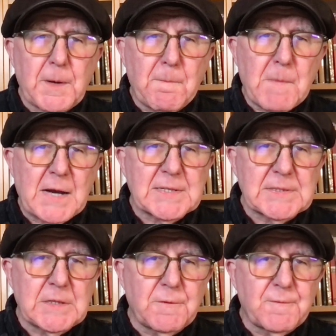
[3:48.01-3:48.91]

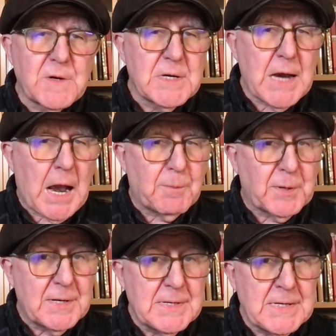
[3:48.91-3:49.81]
massive gap,
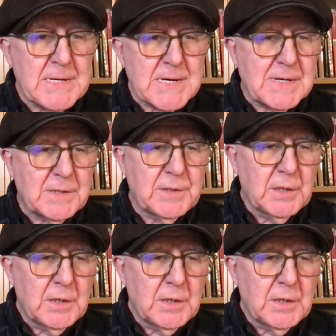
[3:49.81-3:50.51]
a need